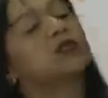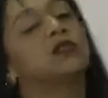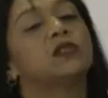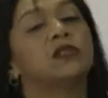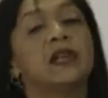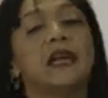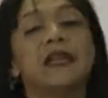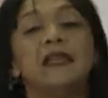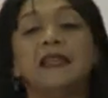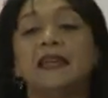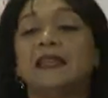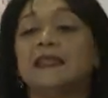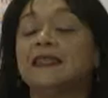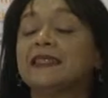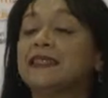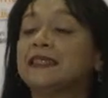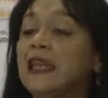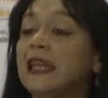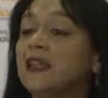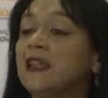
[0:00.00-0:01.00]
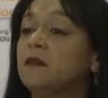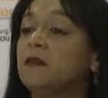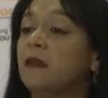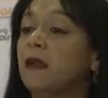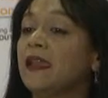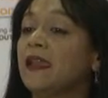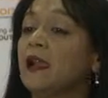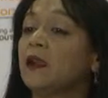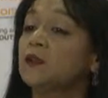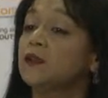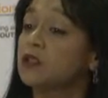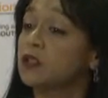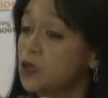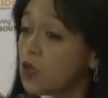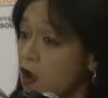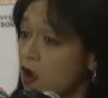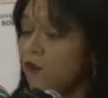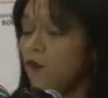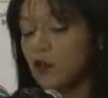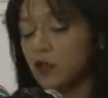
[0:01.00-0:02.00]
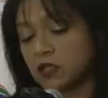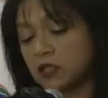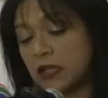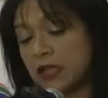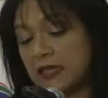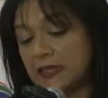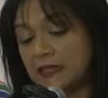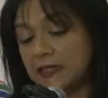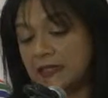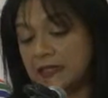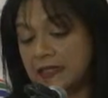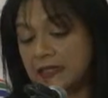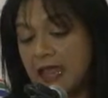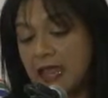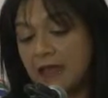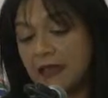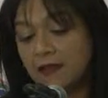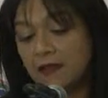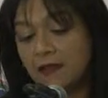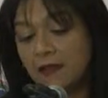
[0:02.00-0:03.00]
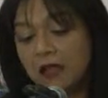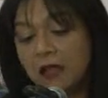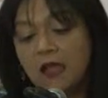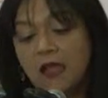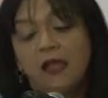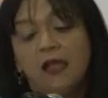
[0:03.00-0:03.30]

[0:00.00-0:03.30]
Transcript: to try and understand and make our staff also understand